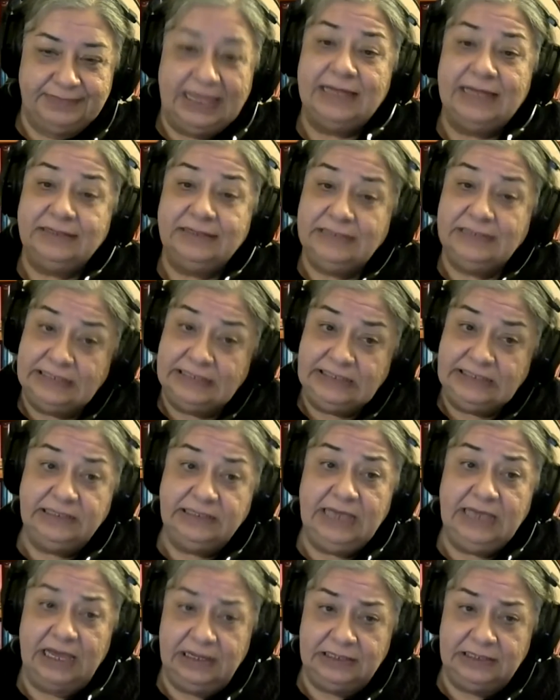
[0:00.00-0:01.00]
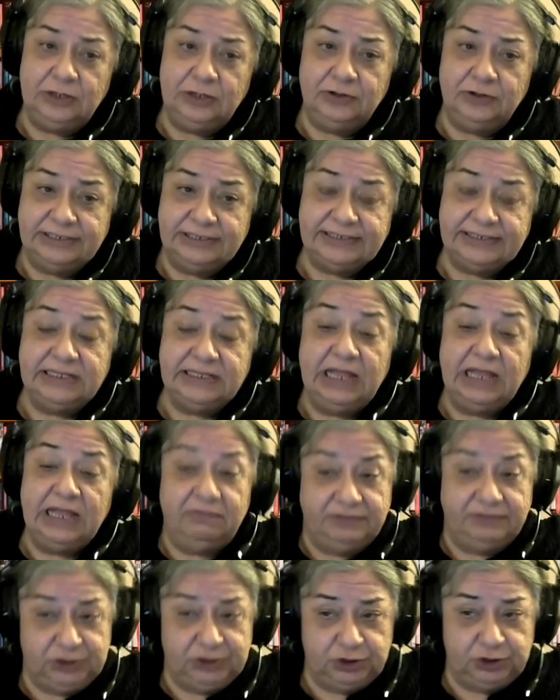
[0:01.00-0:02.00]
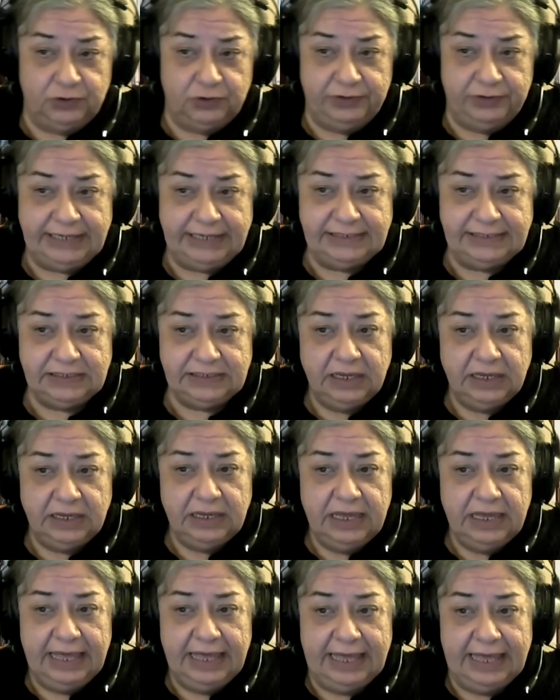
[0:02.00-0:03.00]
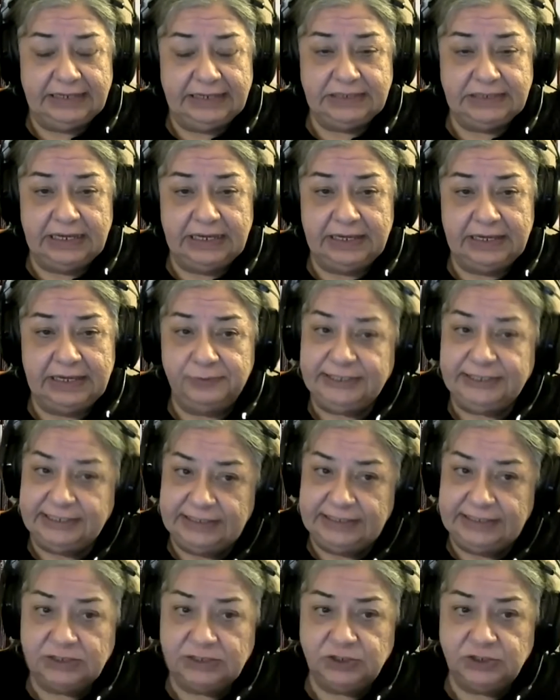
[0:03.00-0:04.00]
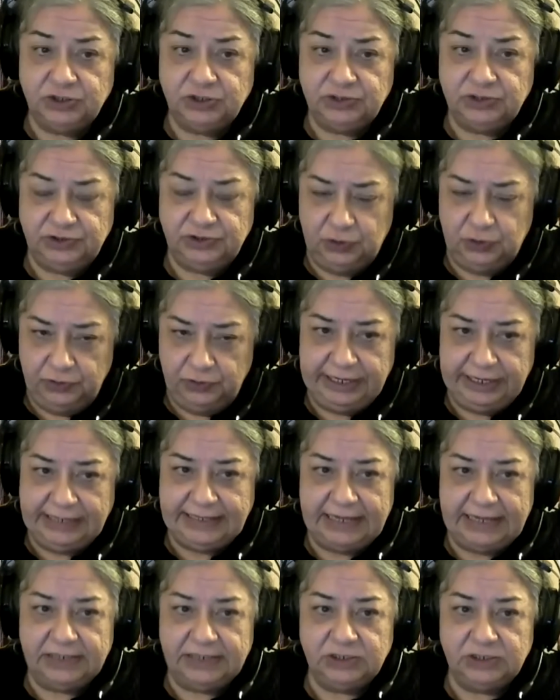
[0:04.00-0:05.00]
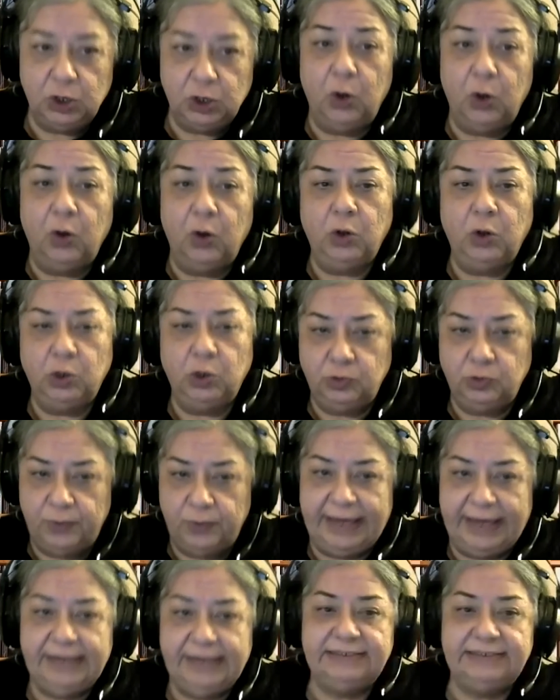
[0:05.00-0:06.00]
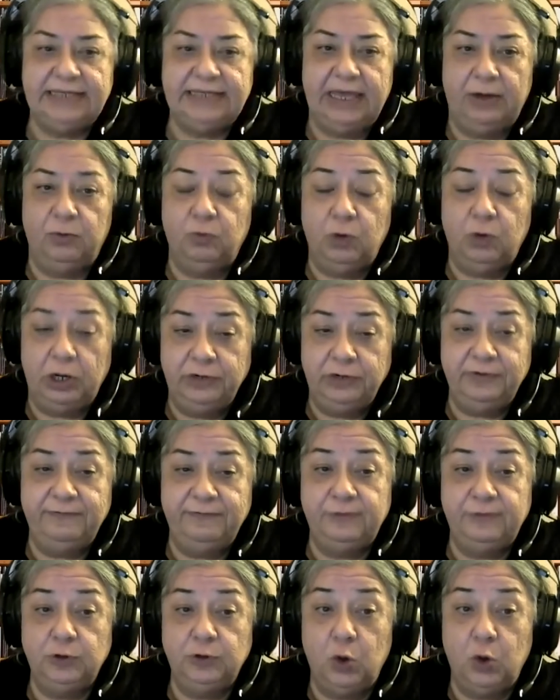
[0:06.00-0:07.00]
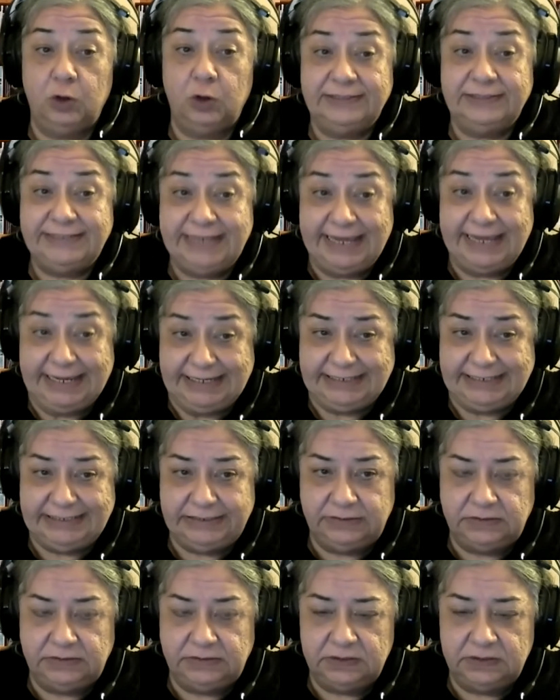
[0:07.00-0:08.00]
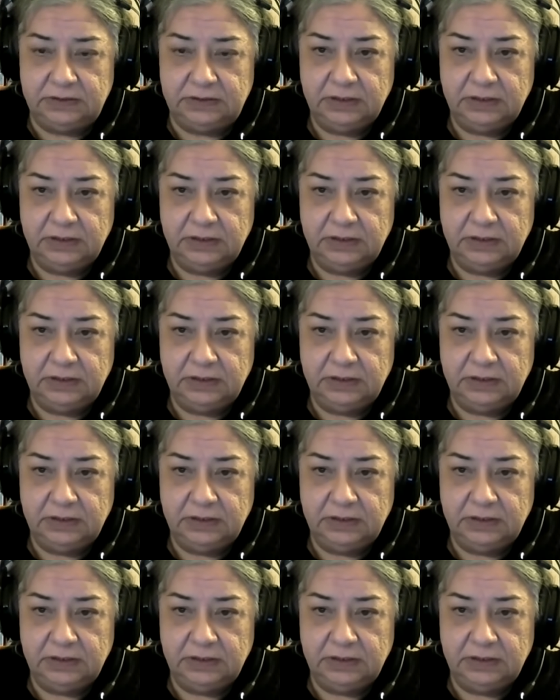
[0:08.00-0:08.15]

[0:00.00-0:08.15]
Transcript: And young learners love stories. And within a story, there's always a wonderful context.